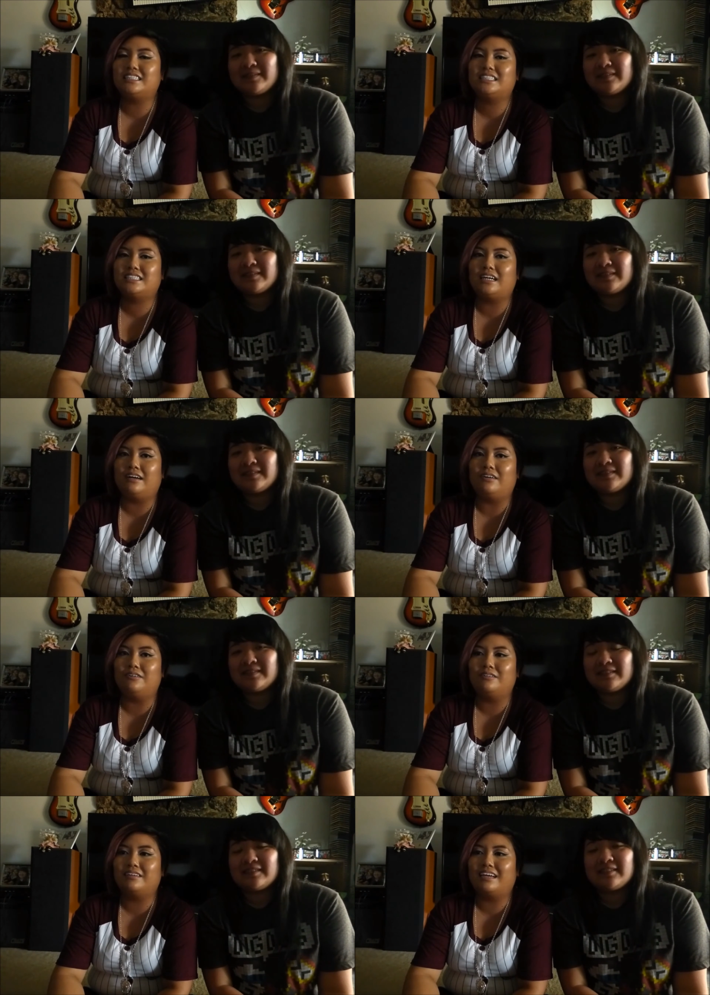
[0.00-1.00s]
Speaker 1: does
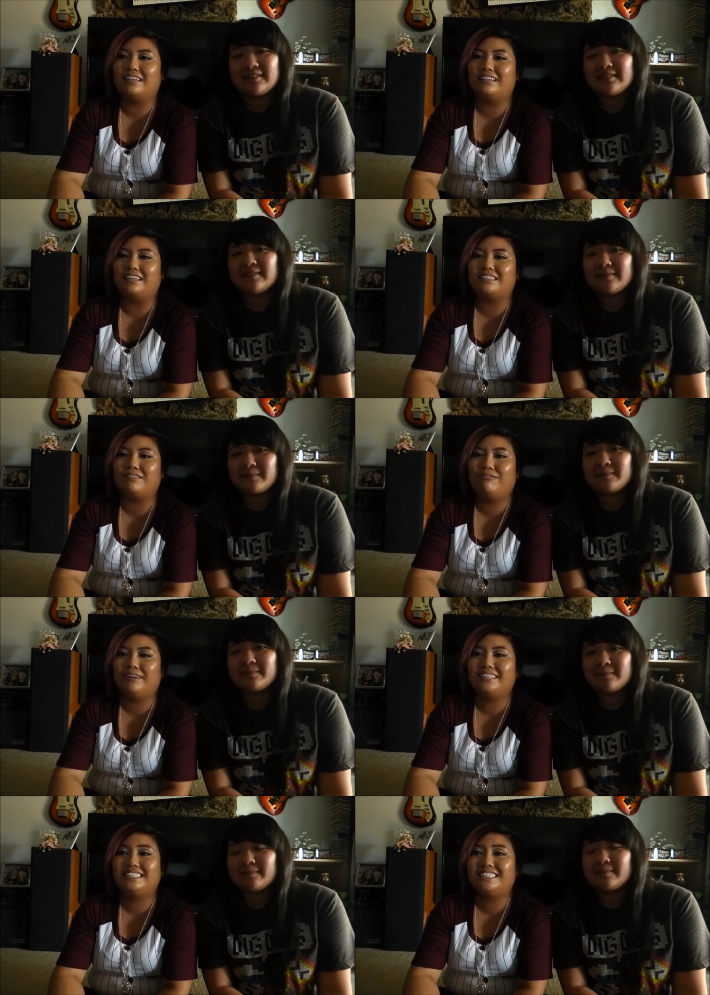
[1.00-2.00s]
sell, and that's a
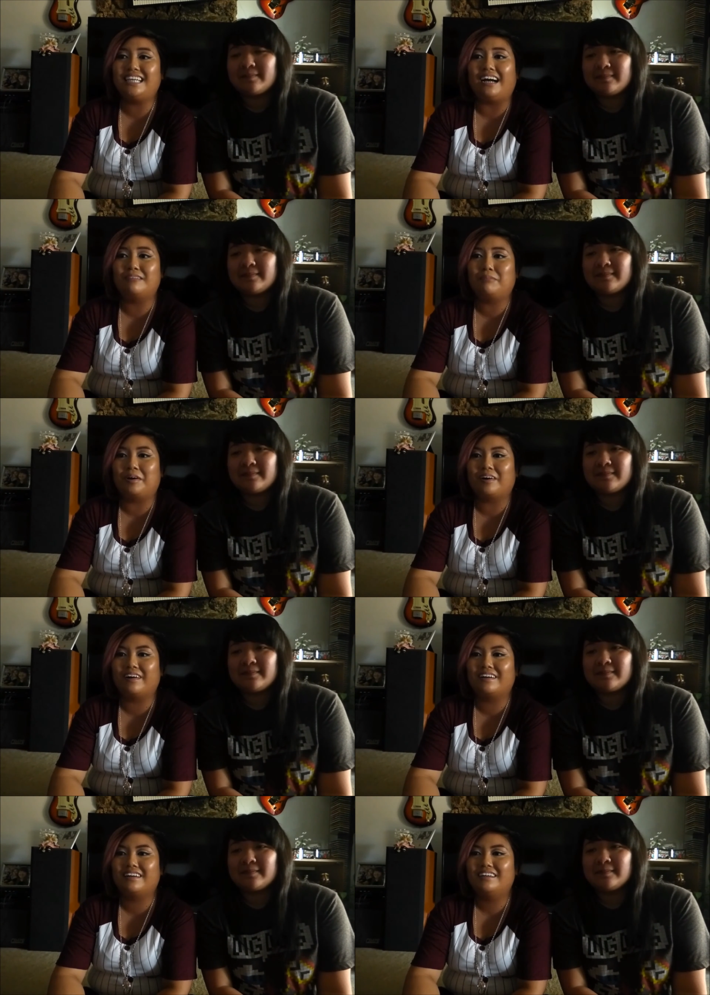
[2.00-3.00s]
very sad
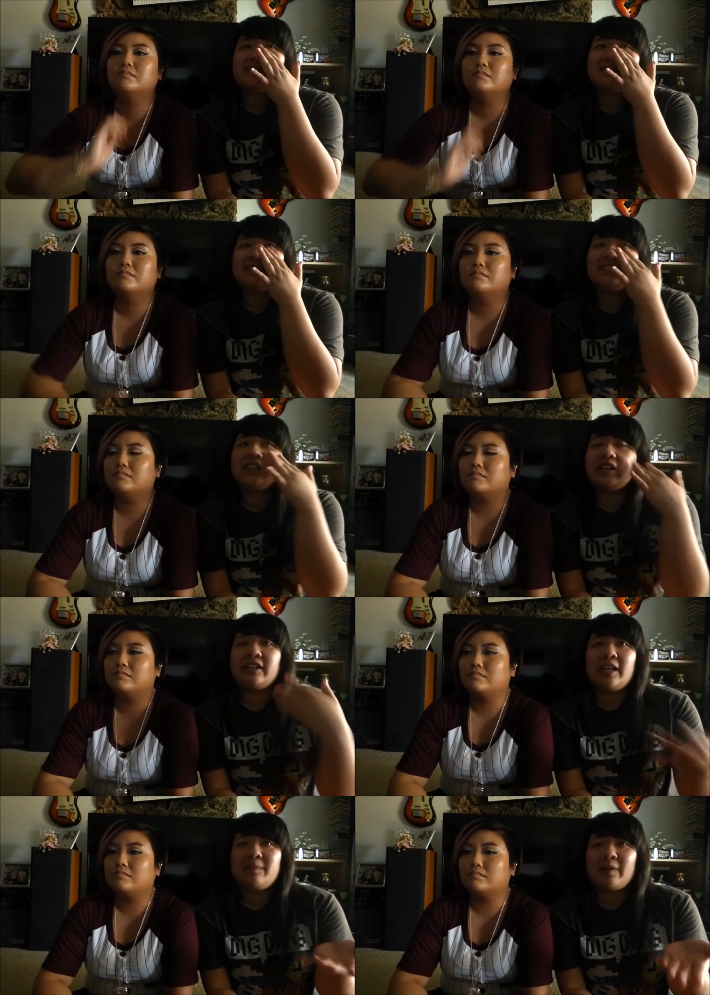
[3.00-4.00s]
part. There are
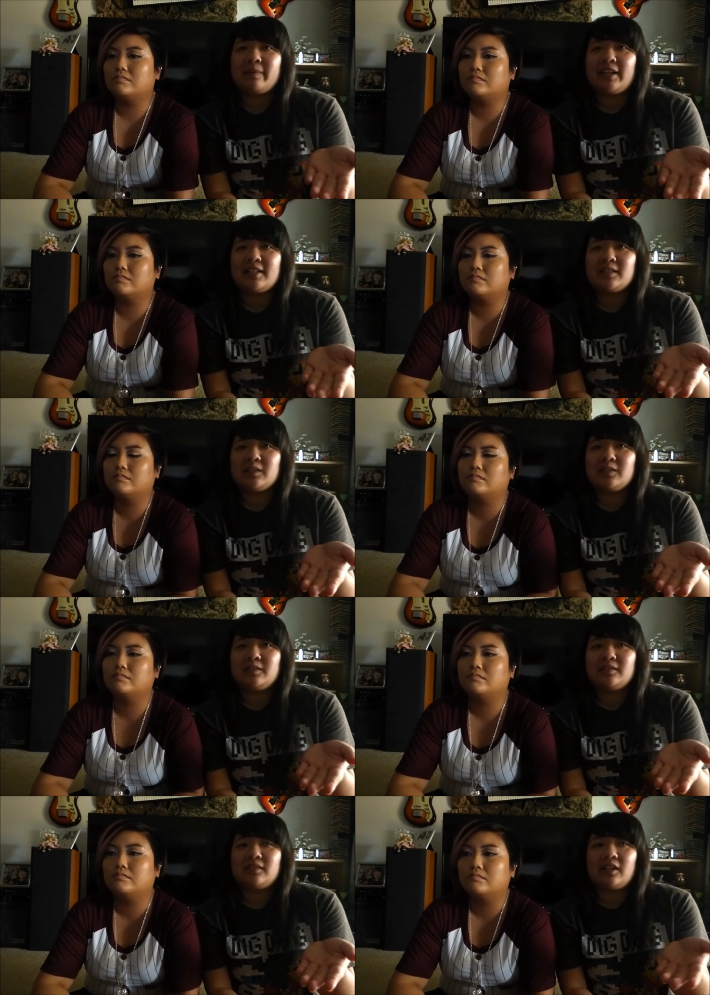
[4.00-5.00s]
K-pop guys
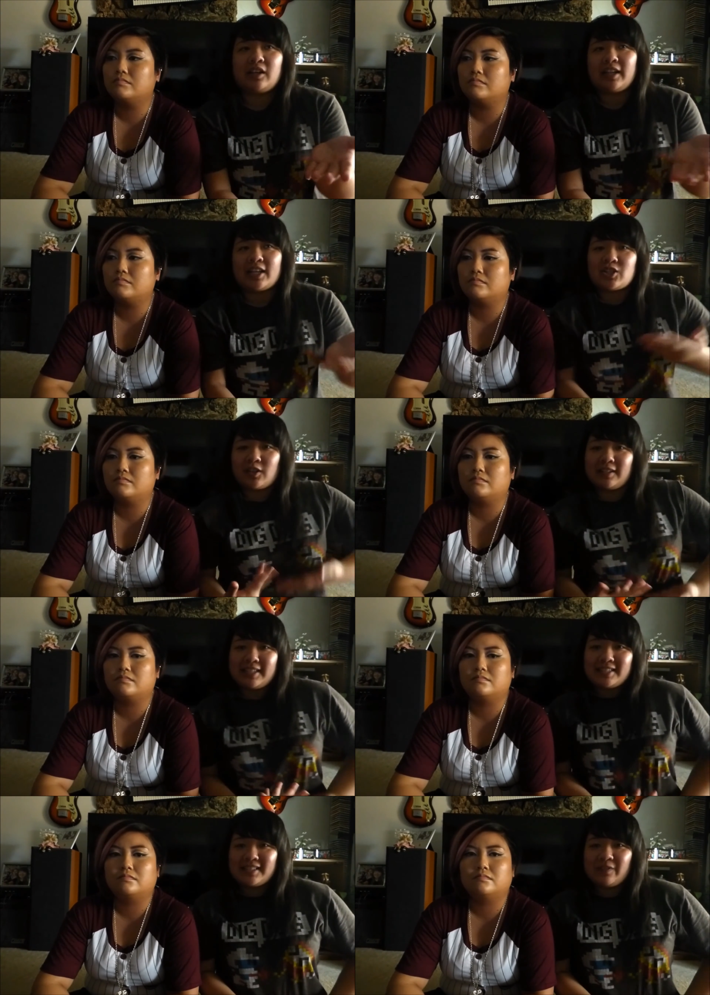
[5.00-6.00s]
who
Speaker 2: are like
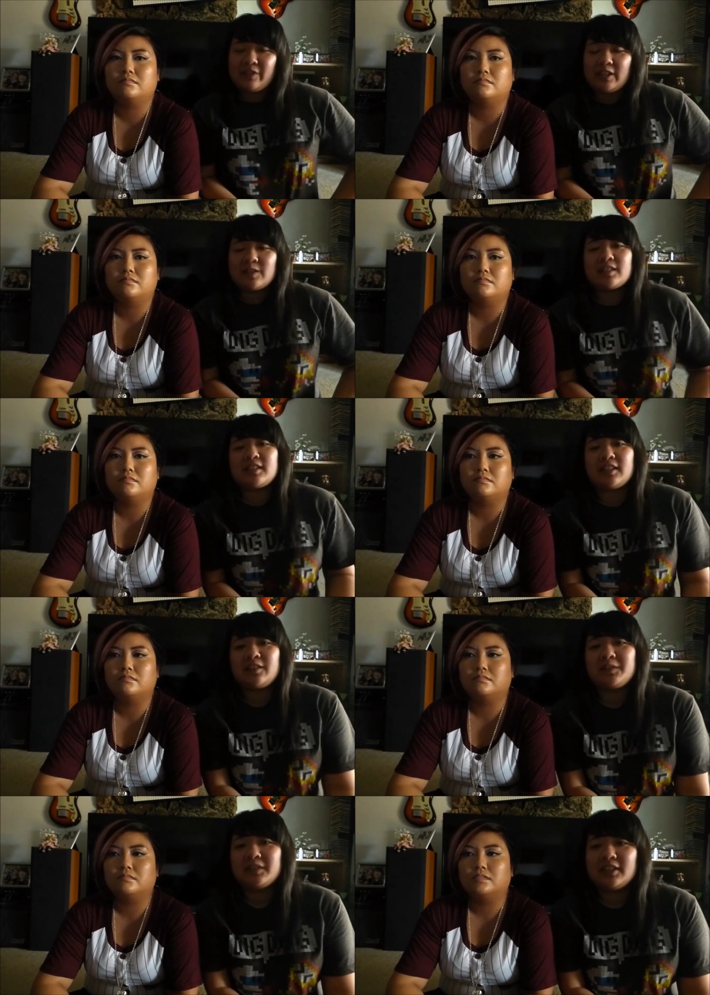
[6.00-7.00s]
shirtless in videos and
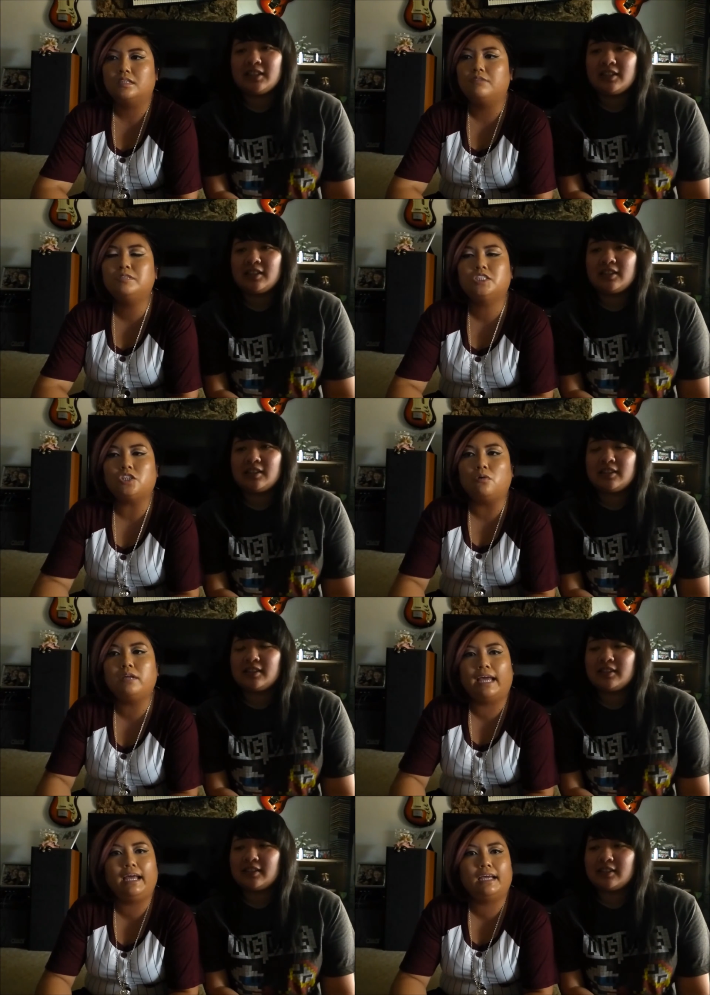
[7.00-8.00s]
stuff,
Speaker 1: which is
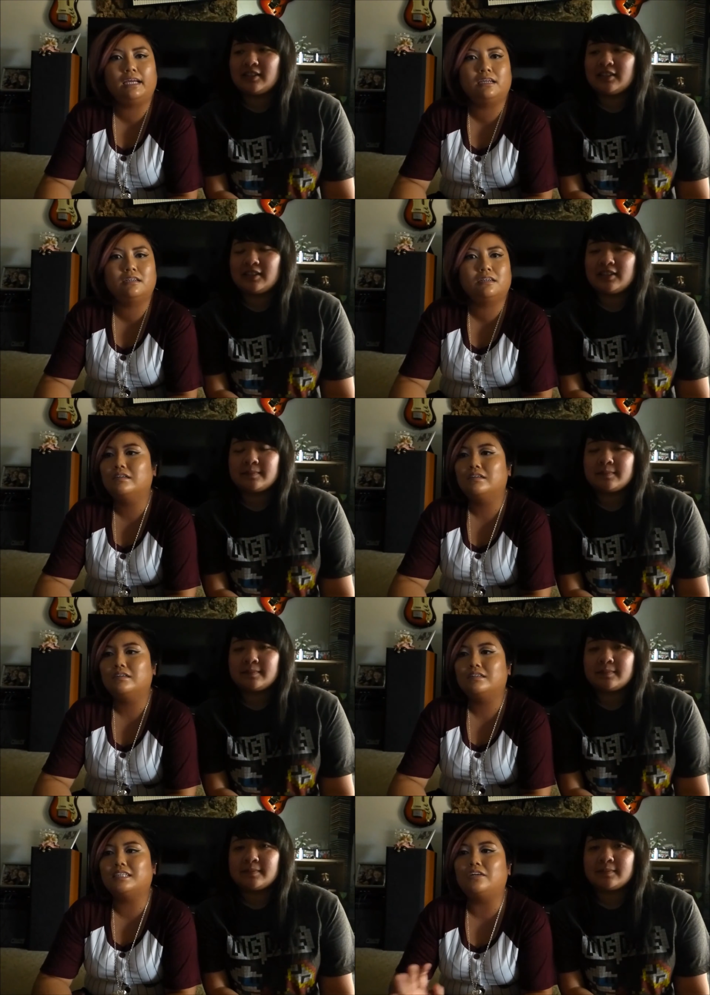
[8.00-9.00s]
okay,
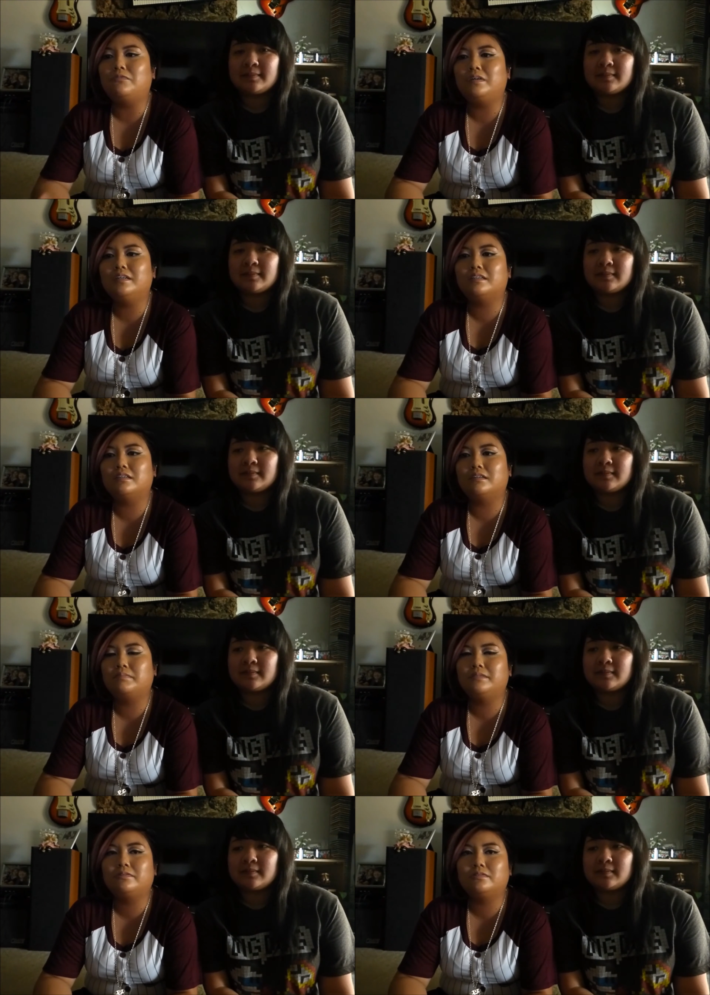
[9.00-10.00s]
because I don't want
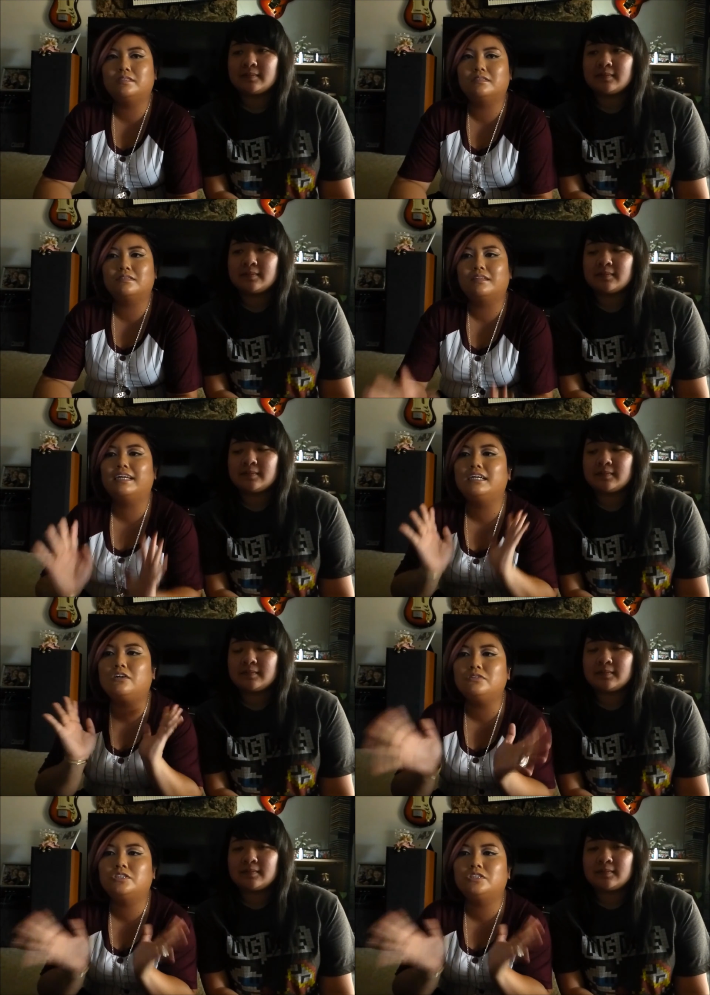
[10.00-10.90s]
people like it